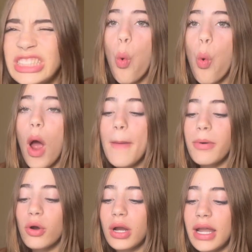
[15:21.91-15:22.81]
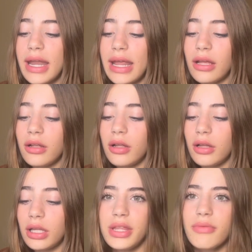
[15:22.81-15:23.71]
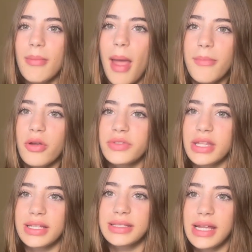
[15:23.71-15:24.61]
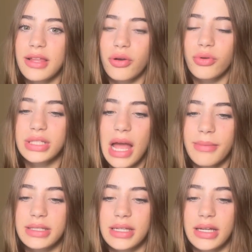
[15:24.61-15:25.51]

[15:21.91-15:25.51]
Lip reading: Oh, I broke a nail. I think that we might move to this setting the whole time because